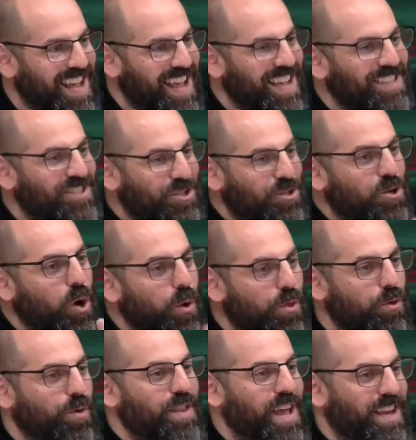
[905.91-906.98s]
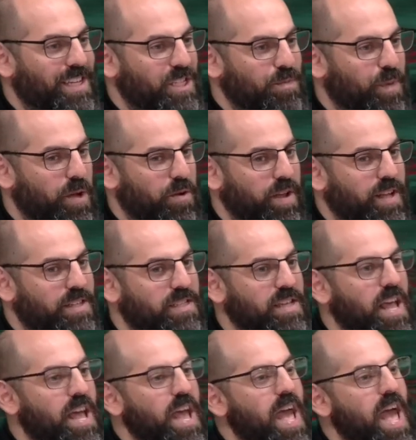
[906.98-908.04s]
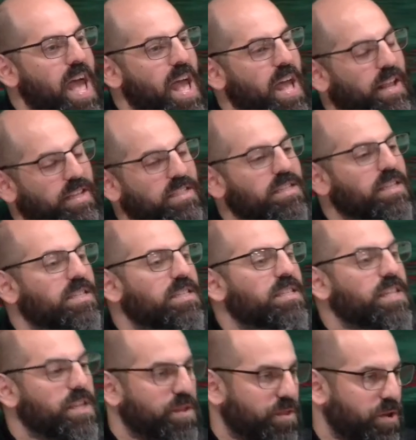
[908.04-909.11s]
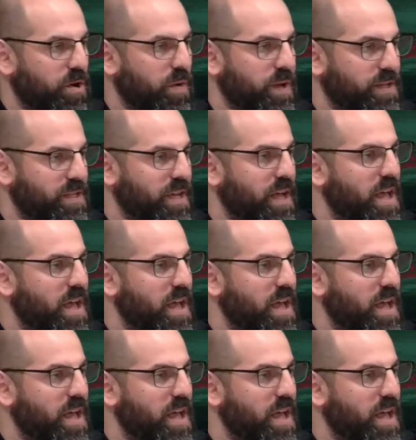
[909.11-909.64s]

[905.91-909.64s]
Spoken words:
is to go through that experience and succeed through it.